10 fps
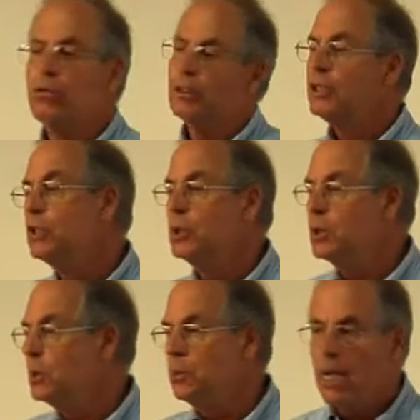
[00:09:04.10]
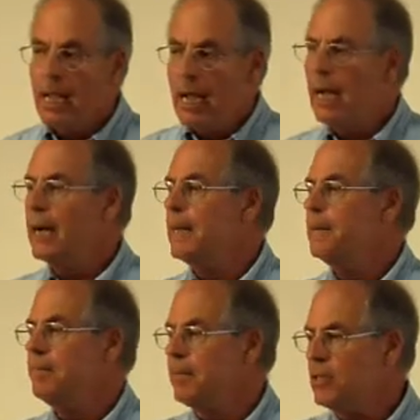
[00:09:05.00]
or two.
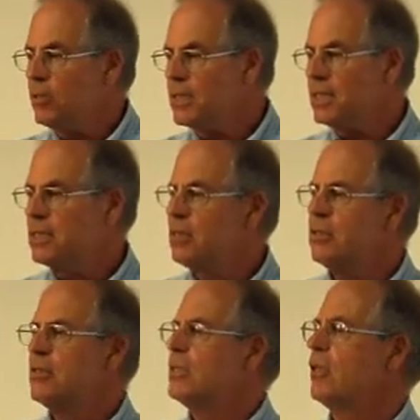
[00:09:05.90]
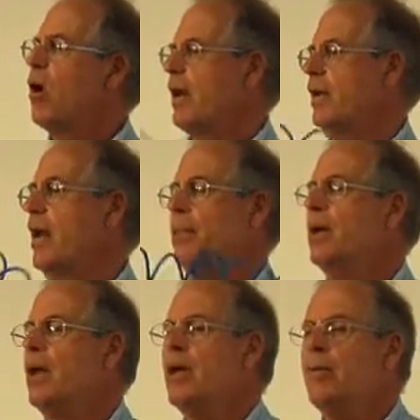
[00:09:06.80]
So just lock it
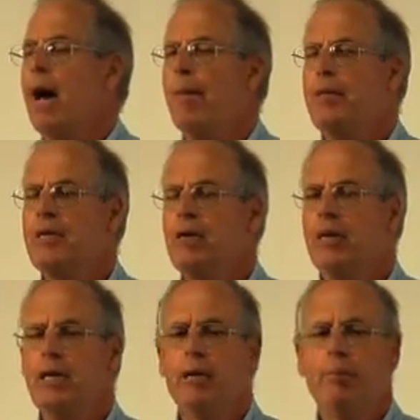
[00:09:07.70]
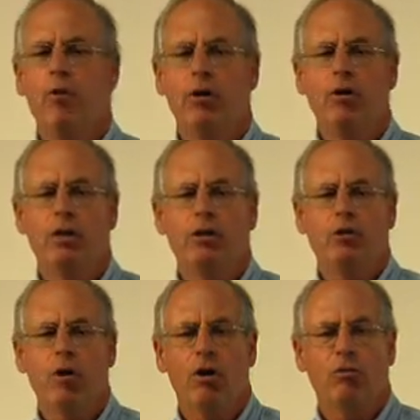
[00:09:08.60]
up. Particularly important
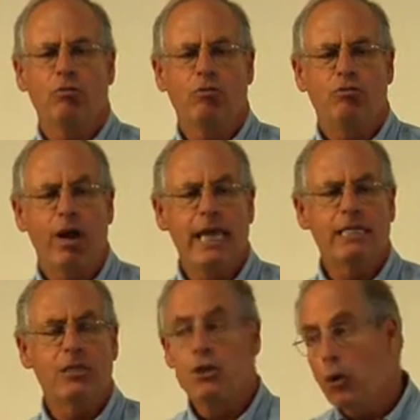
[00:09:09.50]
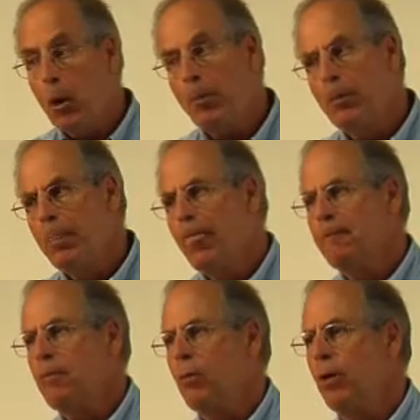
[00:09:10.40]
on trains in Europe,
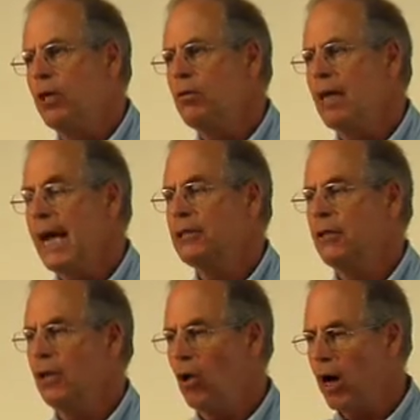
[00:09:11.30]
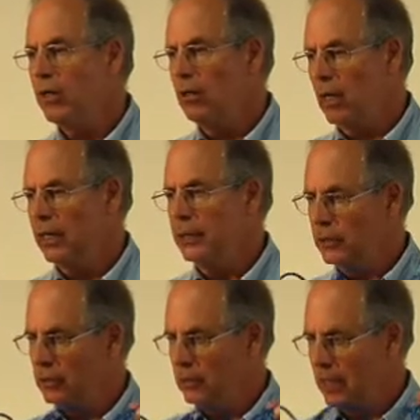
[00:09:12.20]
where you can actually lock your
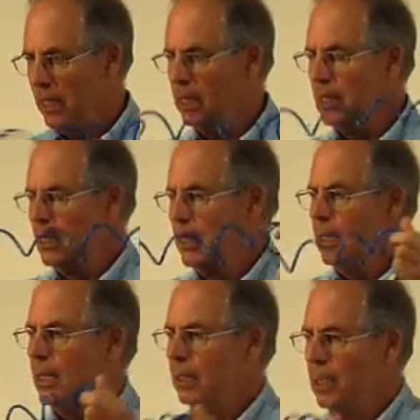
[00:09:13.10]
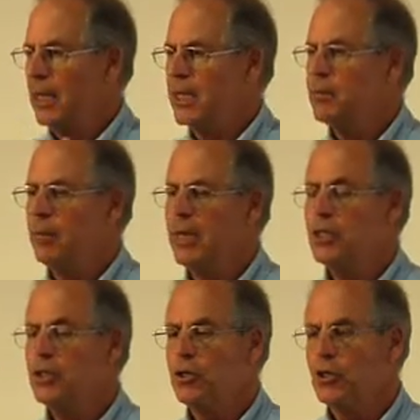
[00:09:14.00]
luggage to the luggage, but
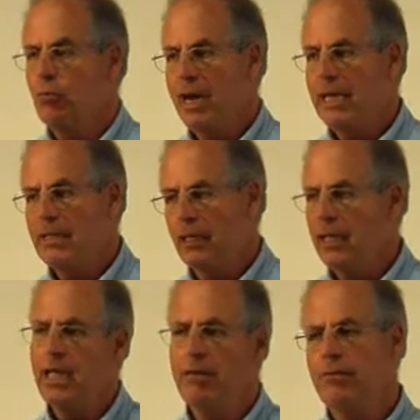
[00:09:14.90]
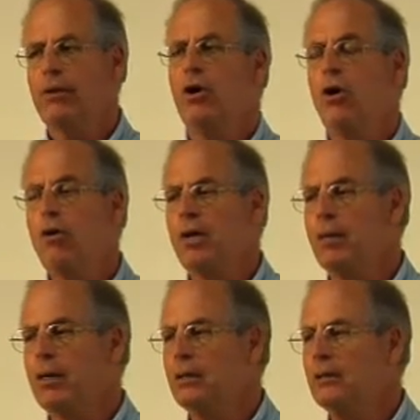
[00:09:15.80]
make sure you're ready to leave in a hurry
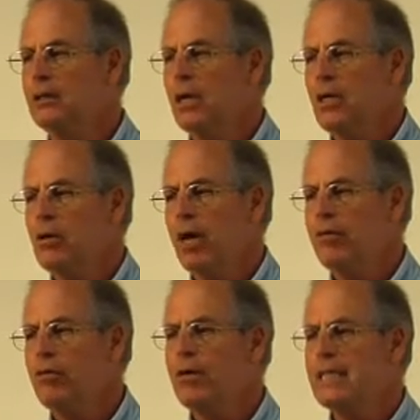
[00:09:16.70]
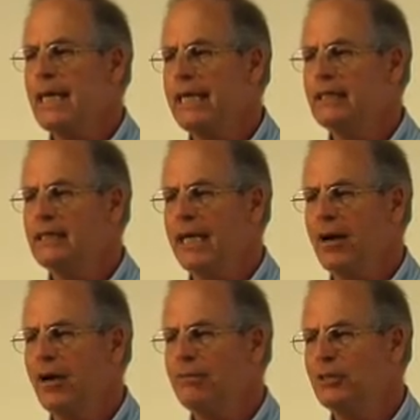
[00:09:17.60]
because you have 30 seconds to
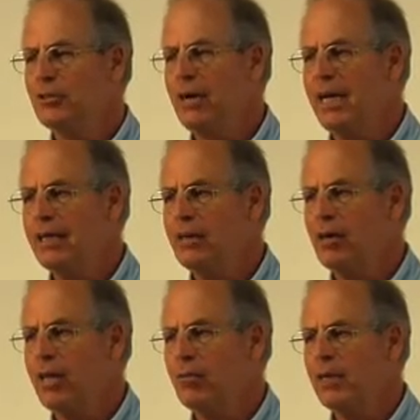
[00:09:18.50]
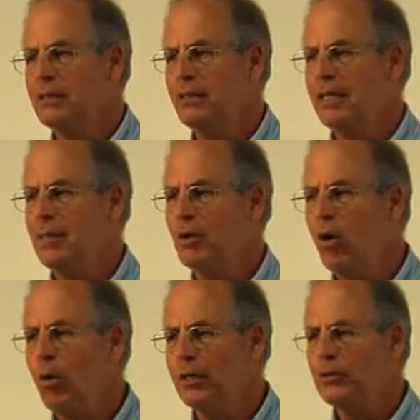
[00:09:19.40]
get off the train, and otherwise it'll keep
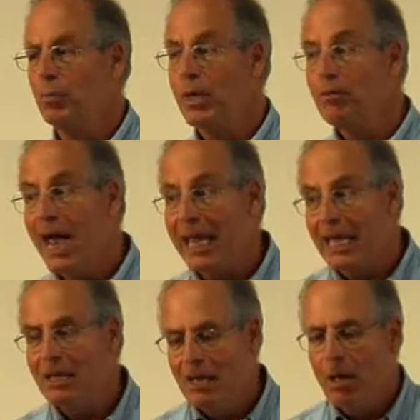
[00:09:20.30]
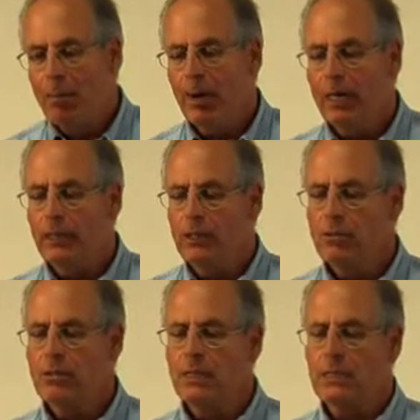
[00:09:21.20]
going. So be ready, but
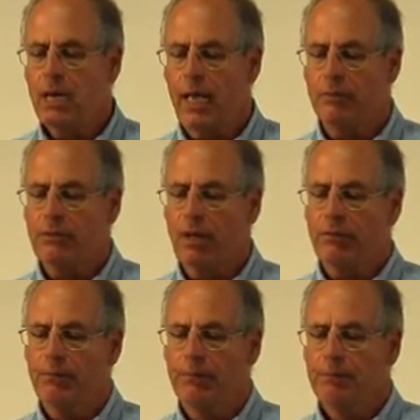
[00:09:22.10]
use this kind of stuff.